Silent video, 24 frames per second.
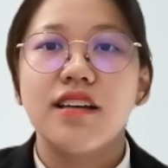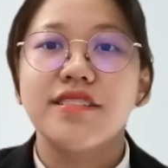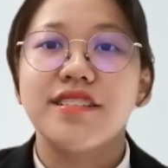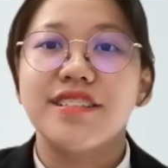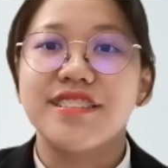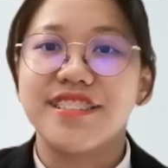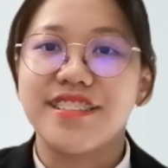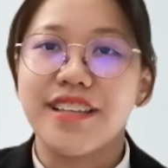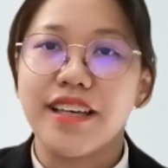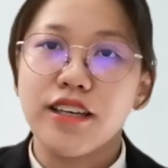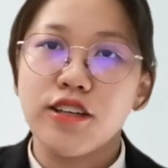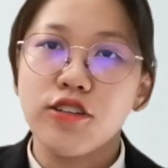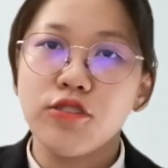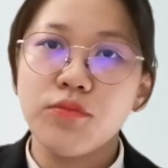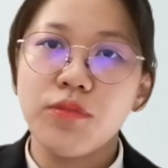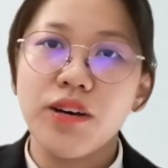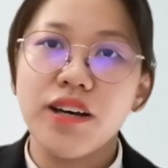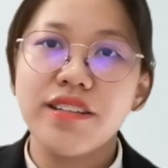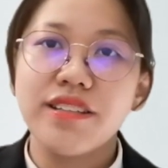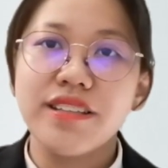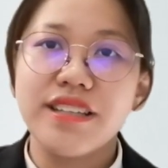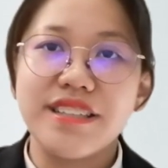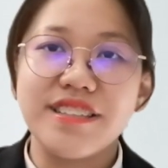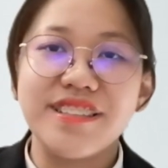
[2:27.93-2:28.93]
The second
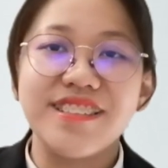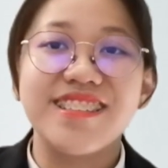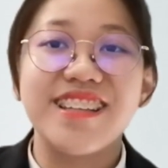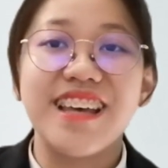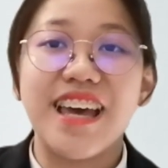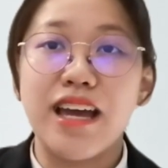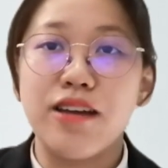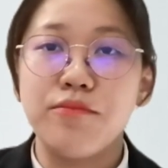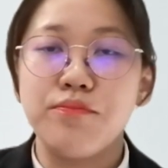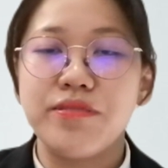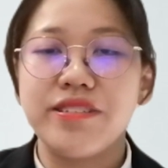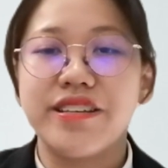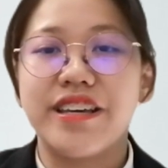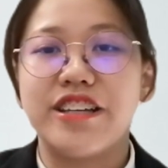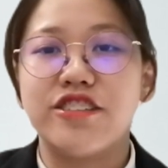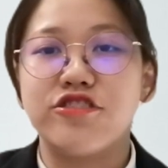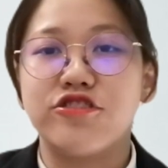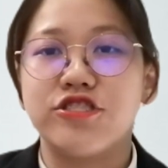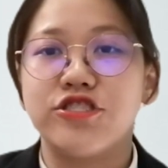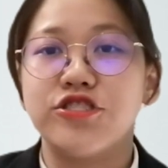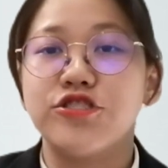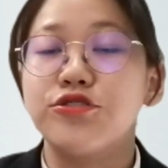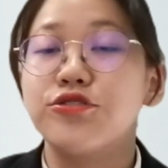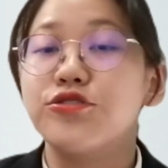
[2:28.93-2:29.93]
one is the
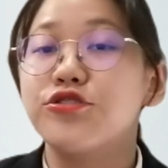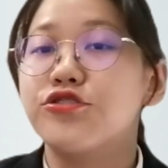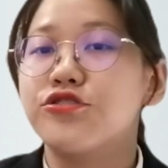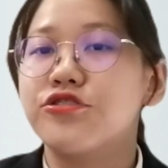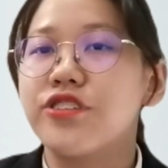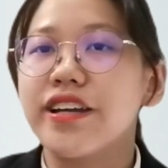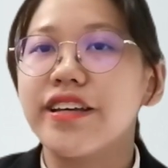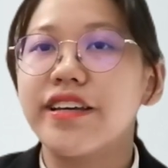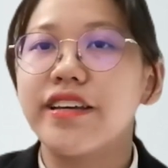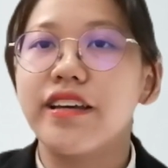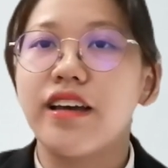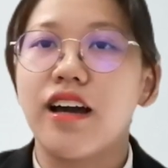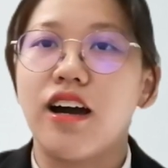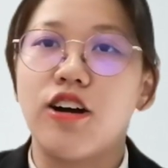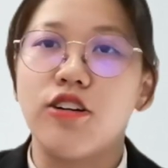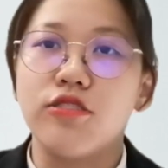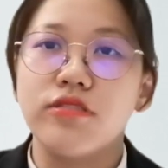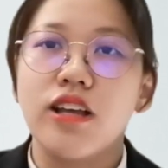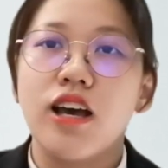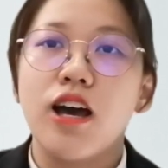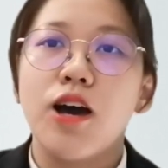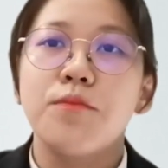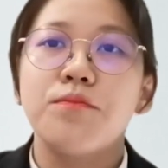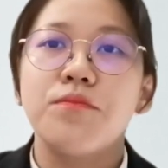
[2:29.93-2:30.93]
applications to striking
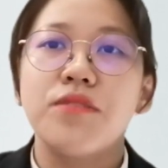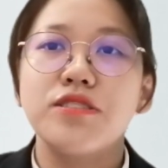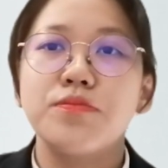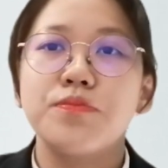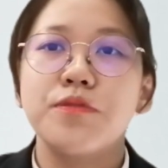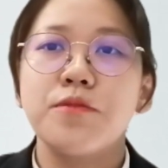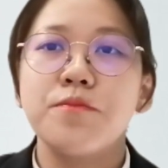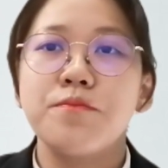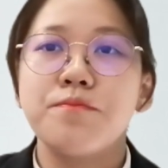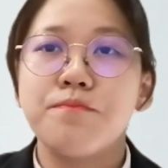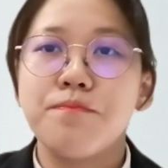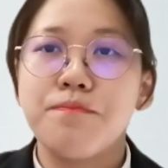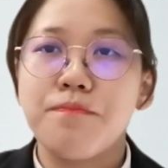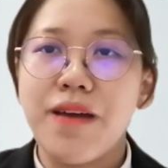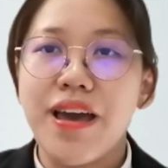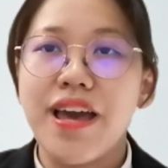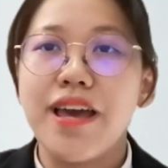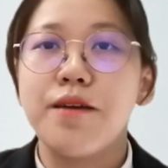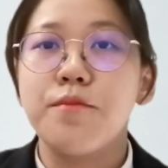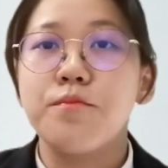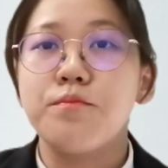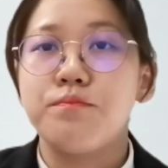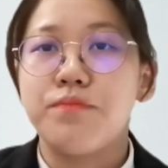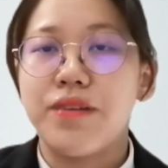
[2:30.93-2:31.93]
out must be
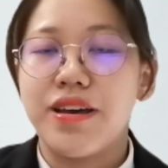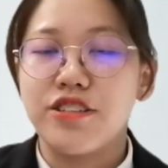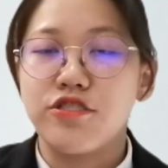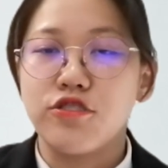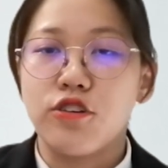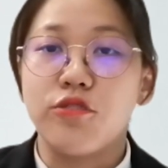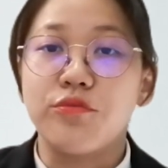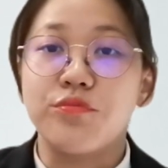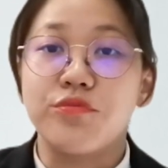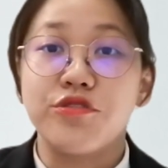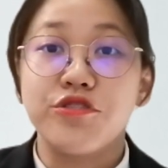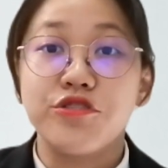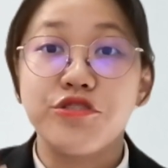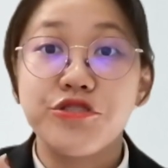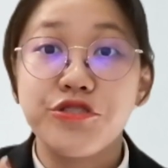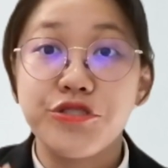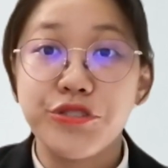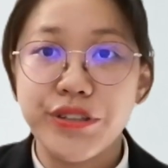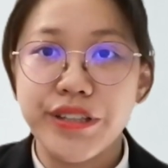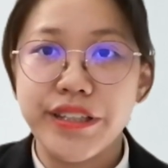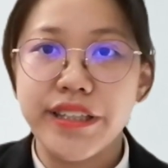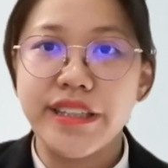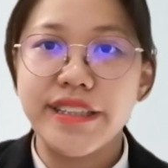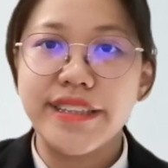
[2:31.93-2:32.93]
made based on
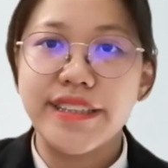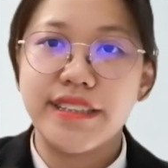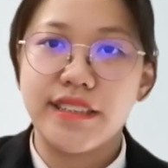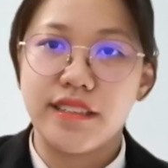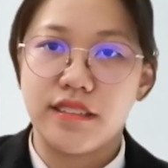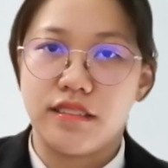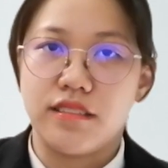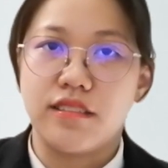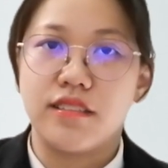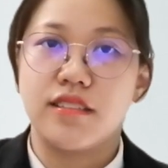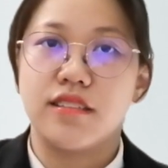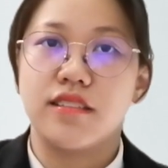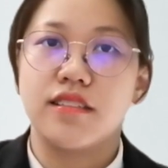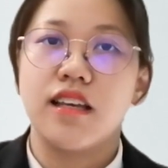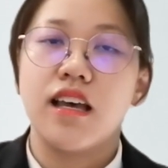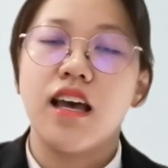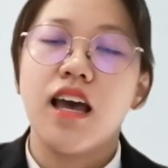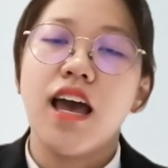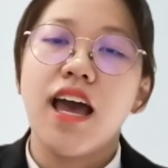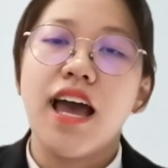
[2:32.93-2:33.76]
three things,